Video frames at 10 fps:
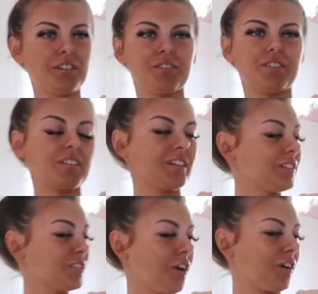to even
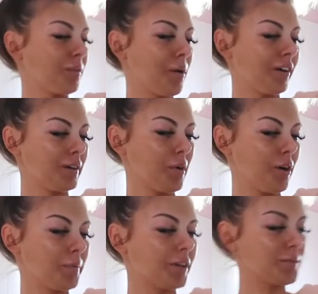talk about
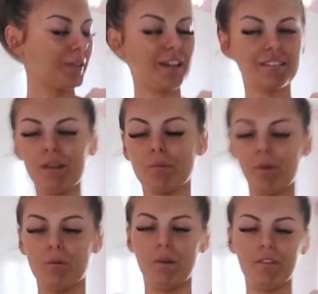anymore because we're getting to that
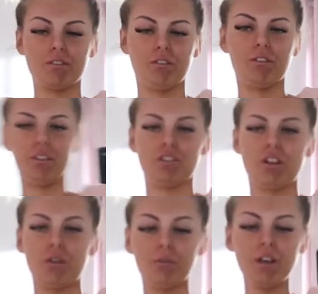point where there's nothing
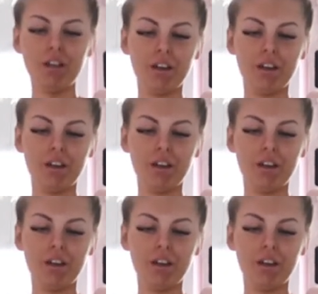to do.